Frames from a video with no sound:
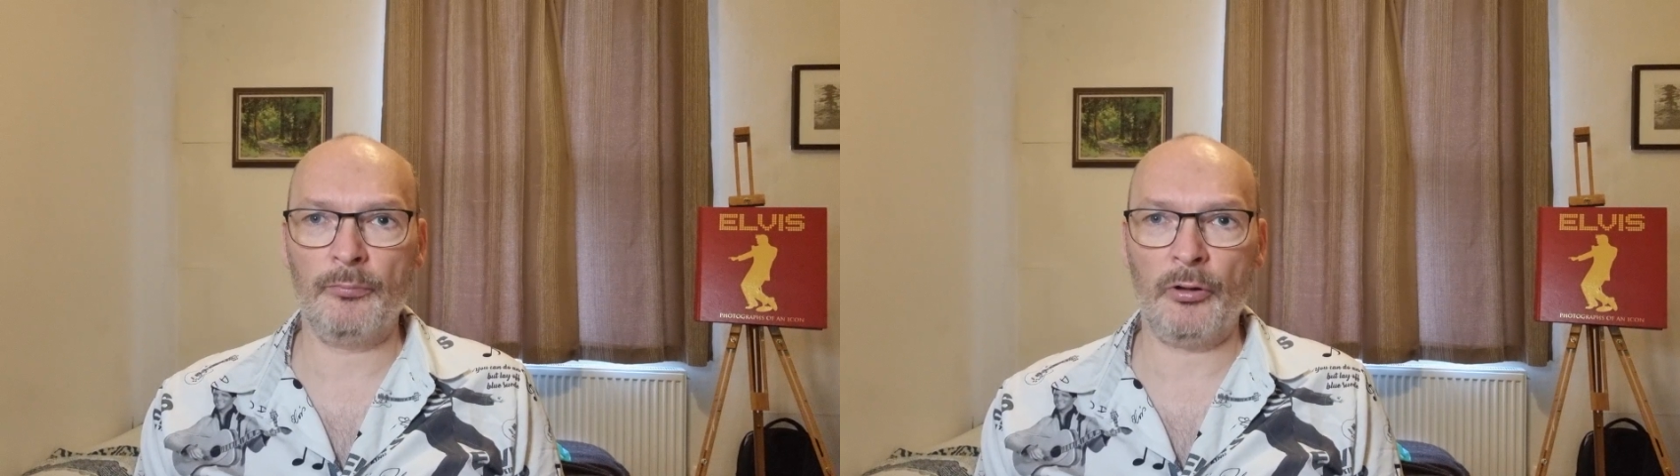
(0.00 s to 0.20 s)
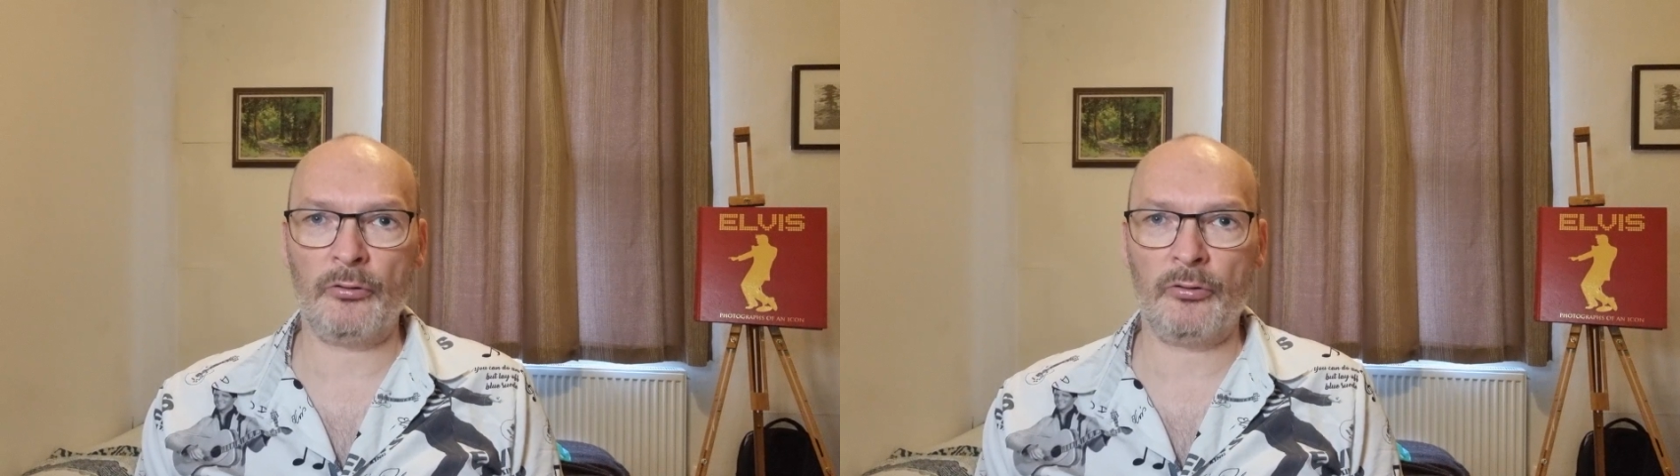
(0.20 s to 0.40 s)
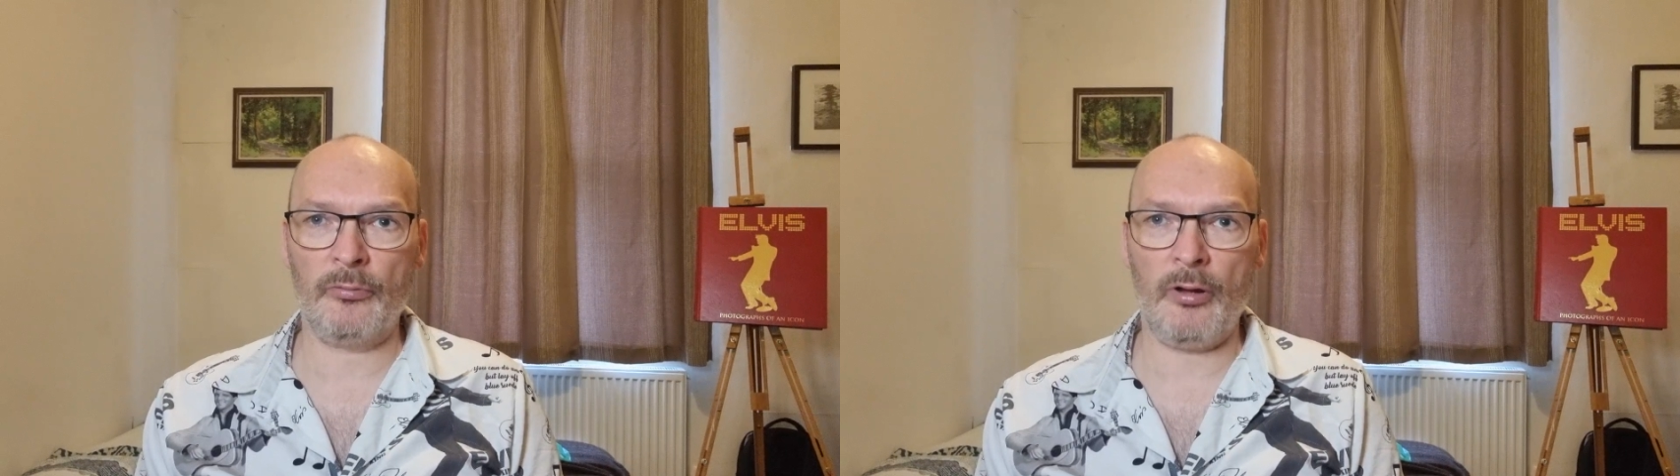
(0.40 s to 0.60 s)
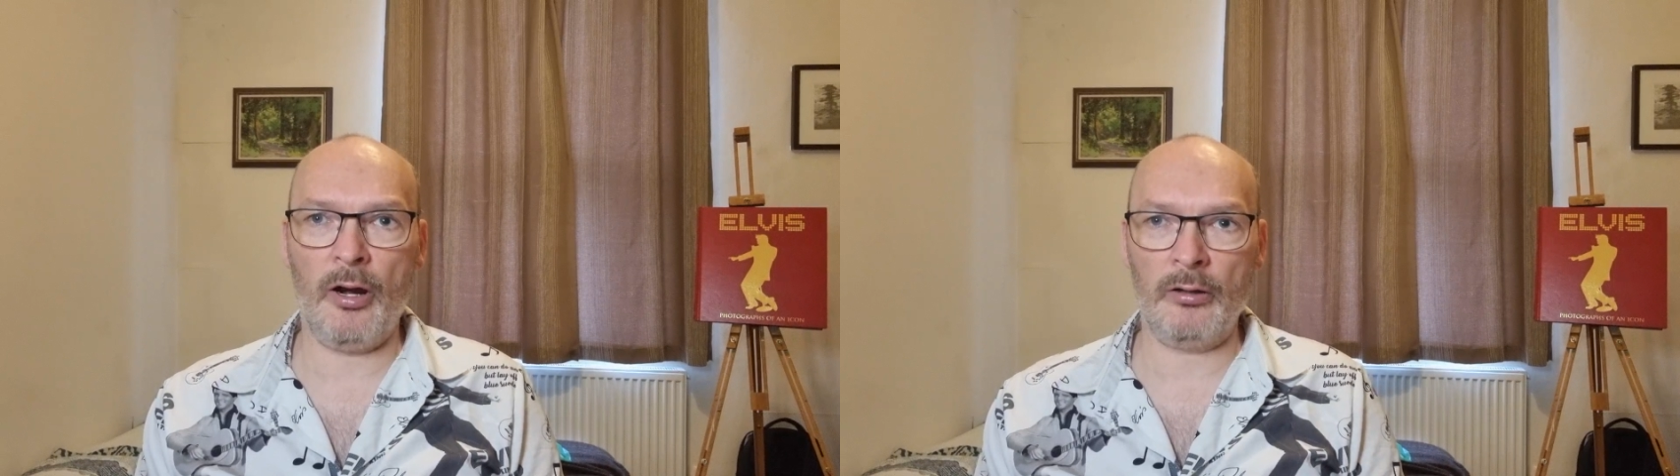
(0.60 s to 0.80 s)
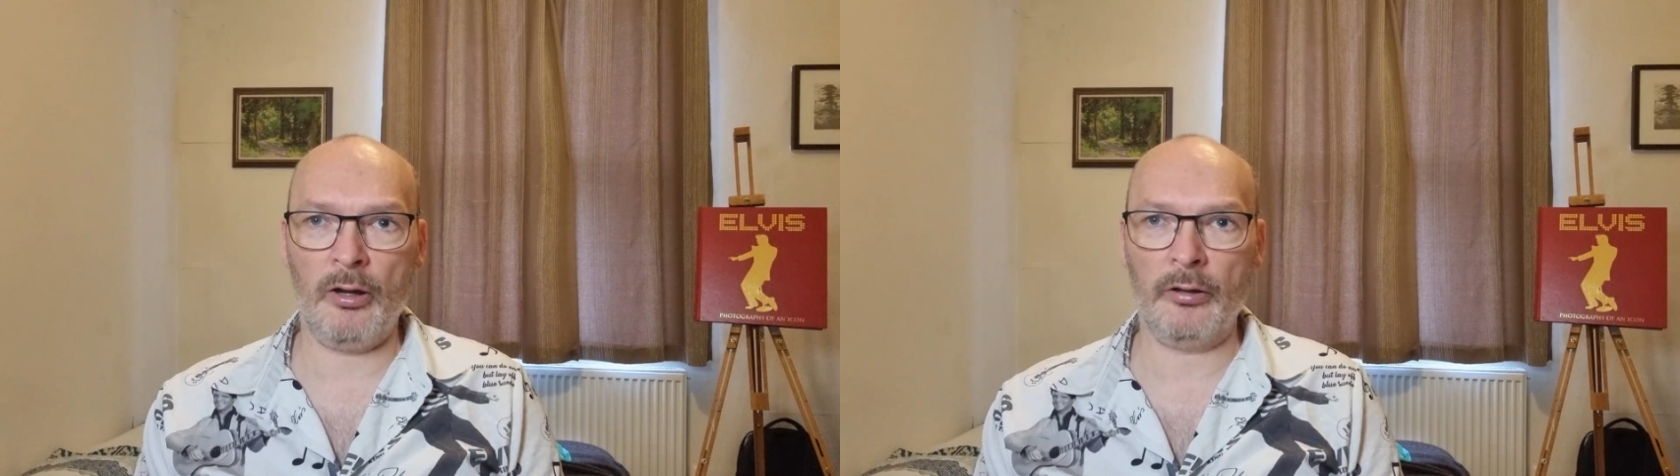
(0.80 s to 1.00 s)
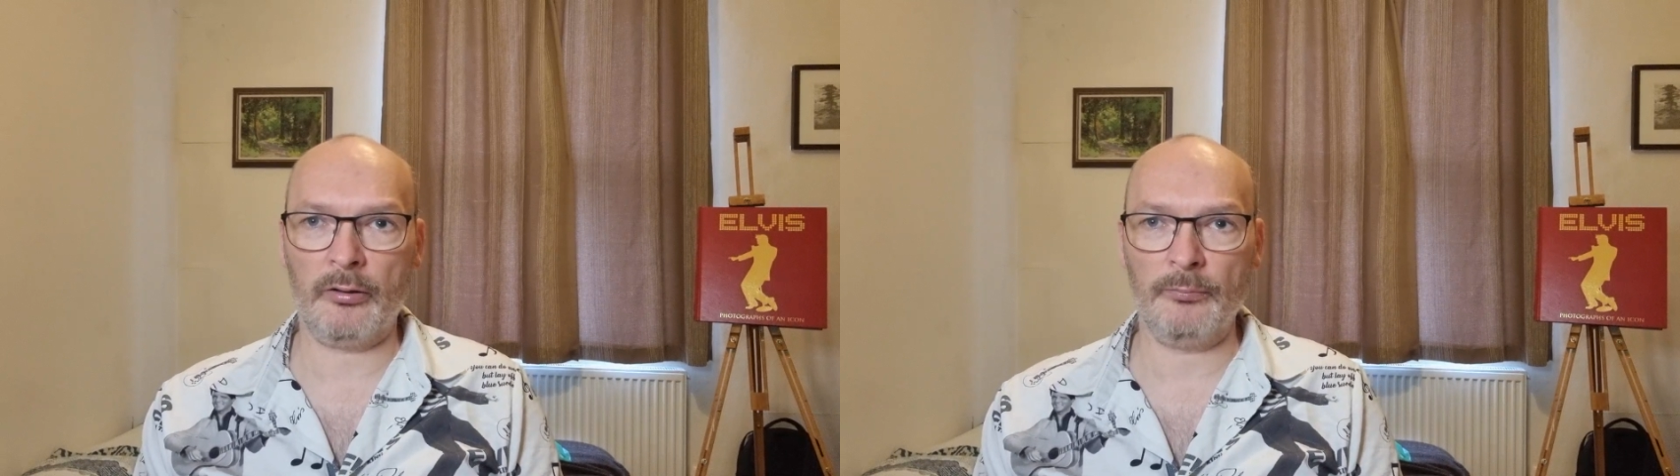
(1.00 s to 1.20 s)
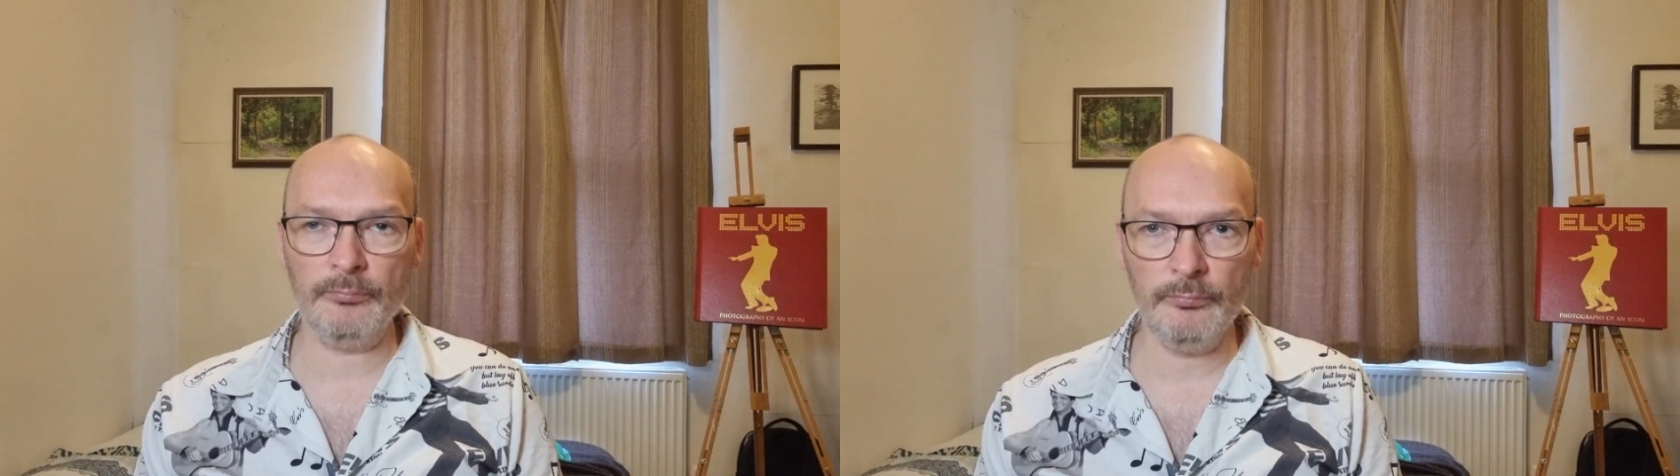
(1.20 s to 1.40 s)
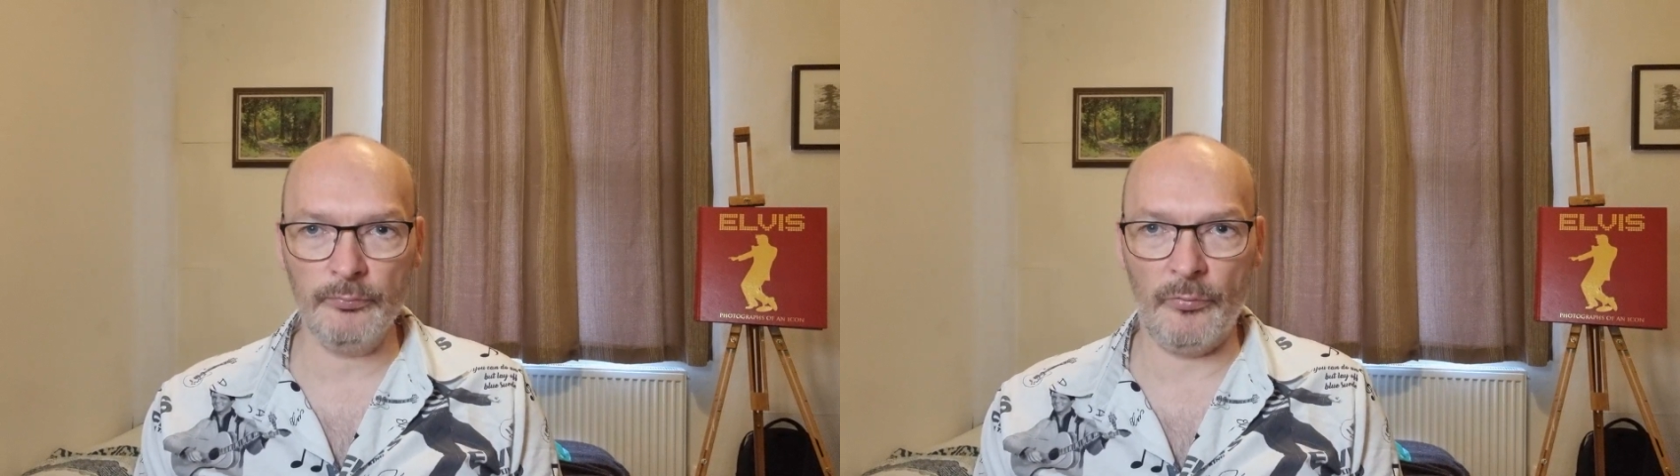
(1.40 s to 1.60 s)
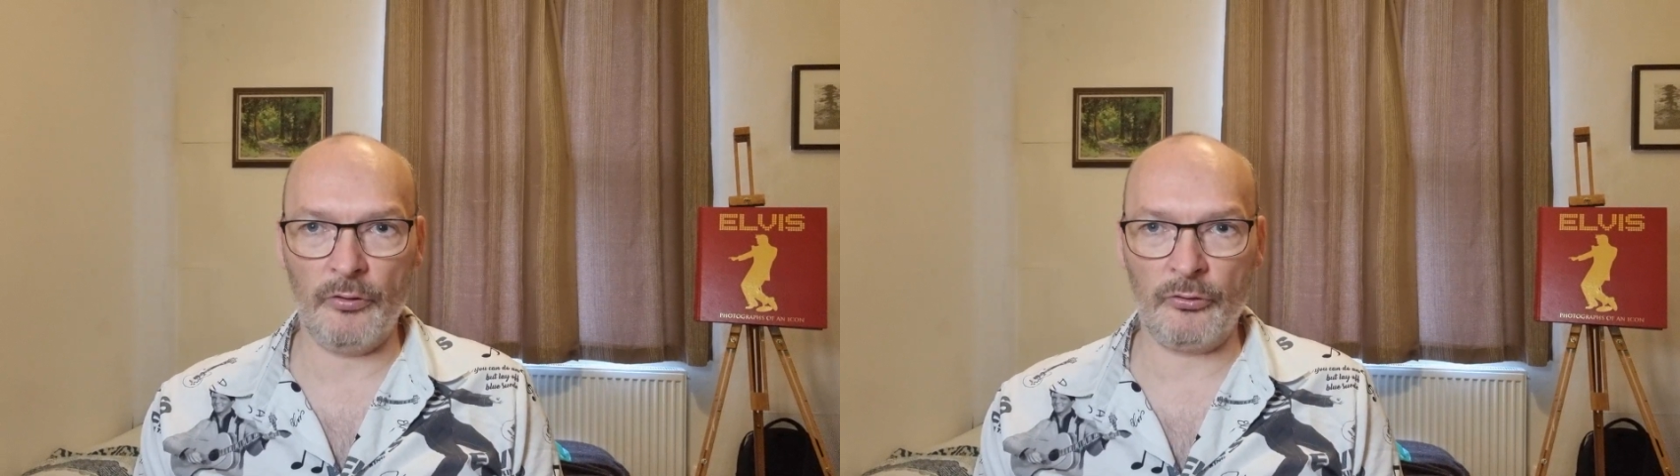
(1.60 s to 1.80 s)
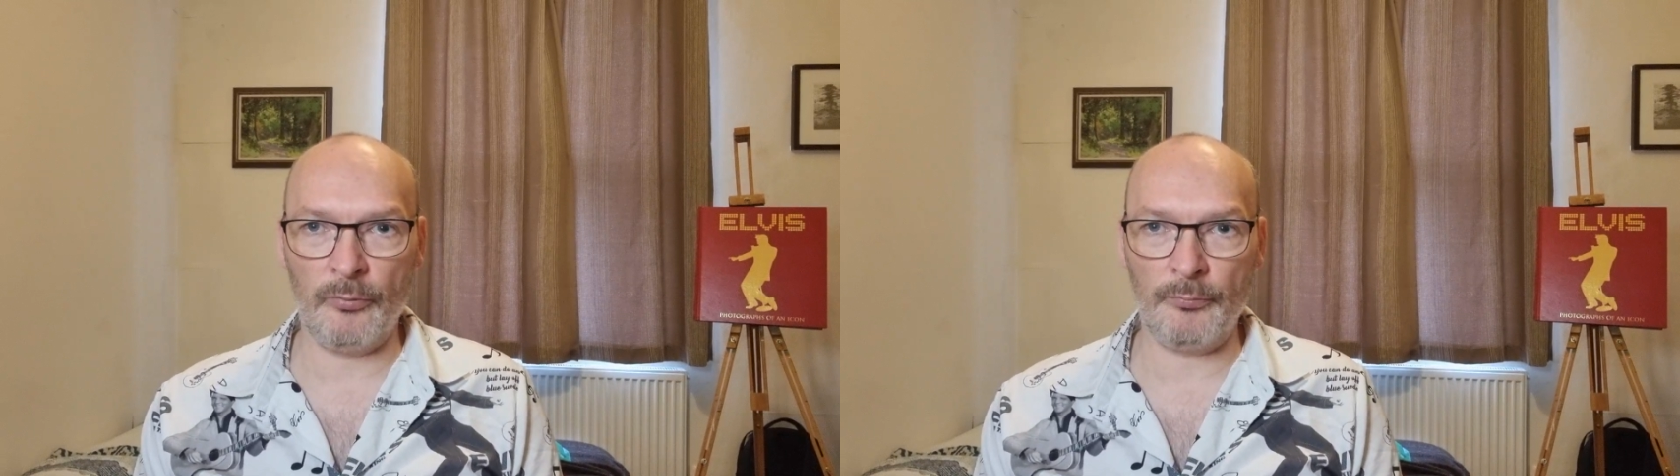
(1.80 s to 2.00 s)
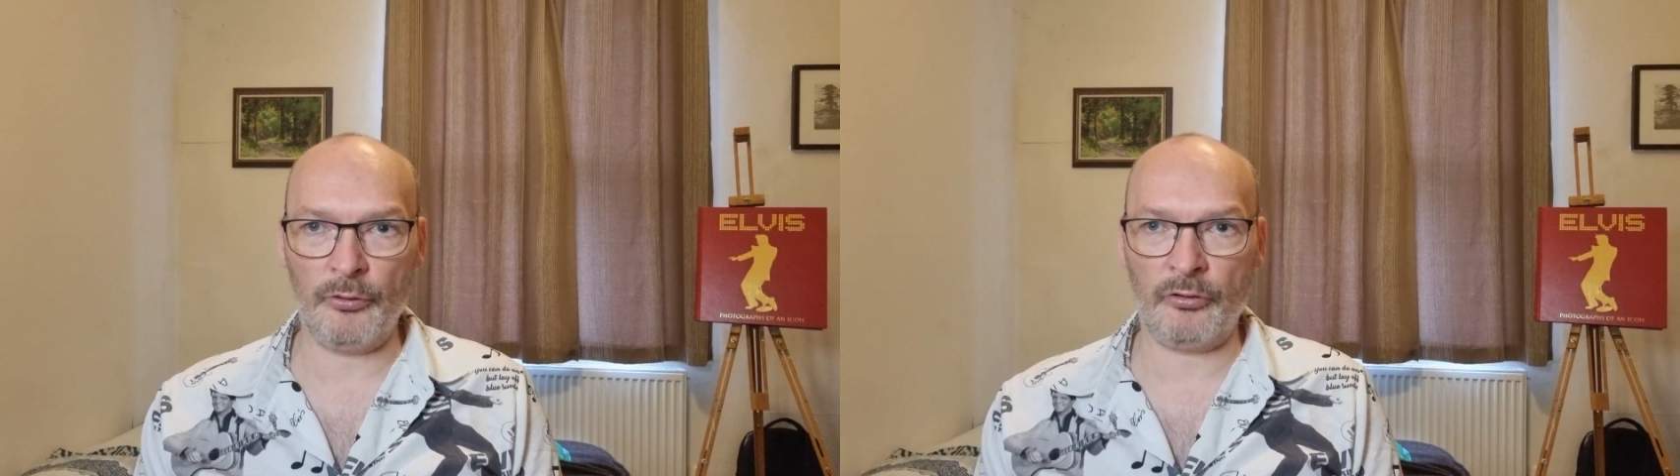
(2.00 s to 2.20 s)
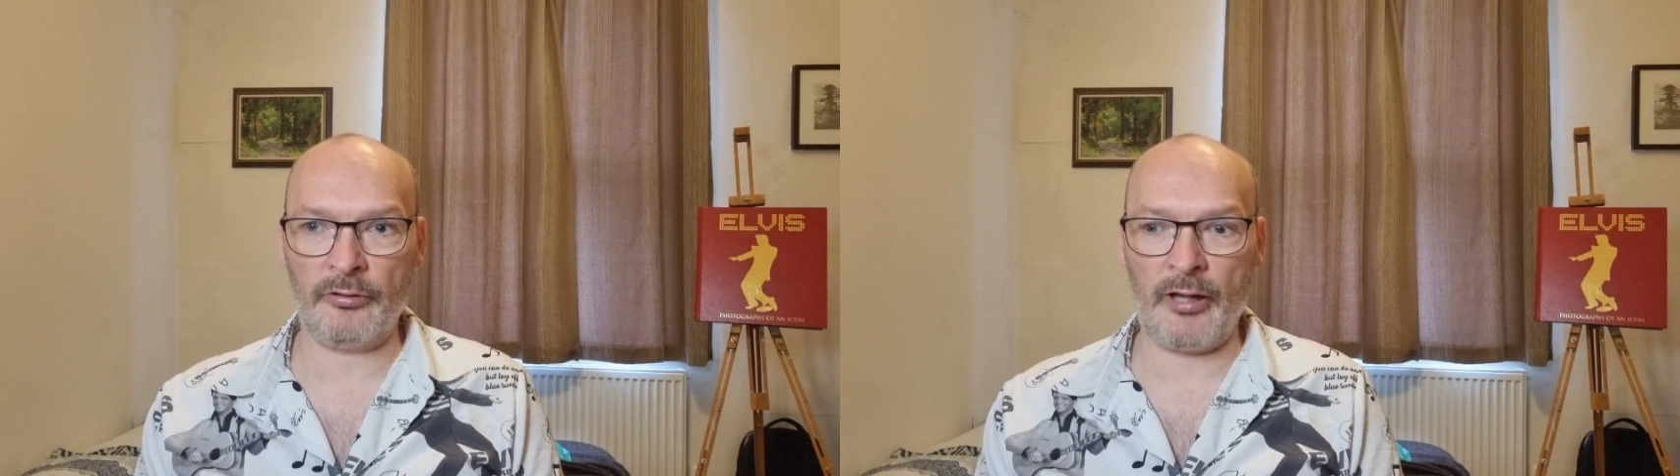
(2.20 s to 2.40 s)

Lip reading: budget